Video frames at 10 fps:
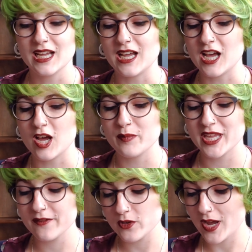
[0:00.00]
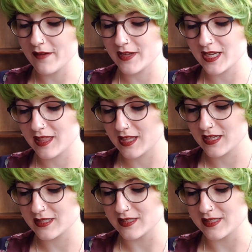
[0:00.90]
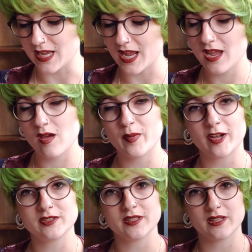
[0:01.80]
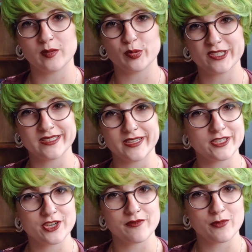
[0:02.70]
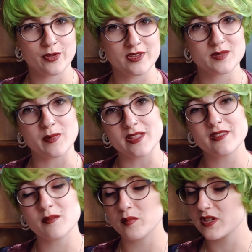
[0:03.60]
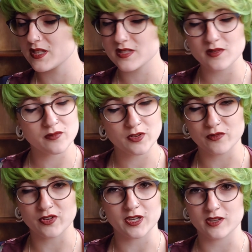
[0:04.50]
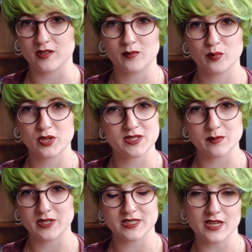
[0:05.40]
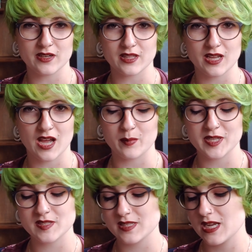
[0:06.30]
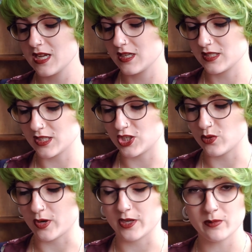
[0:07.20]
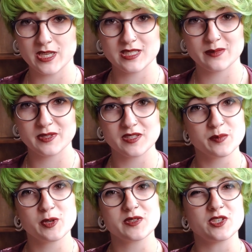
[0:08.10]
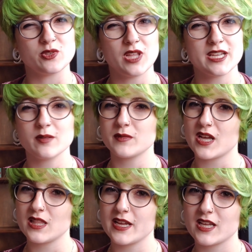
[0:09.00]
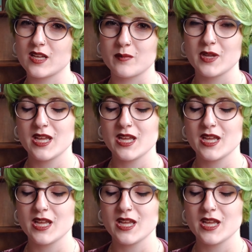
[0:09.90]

If you have anything to say about the book selection for this month, please feel free to put something down in the comments. Did you already read some of these books? Did you like them, not like them?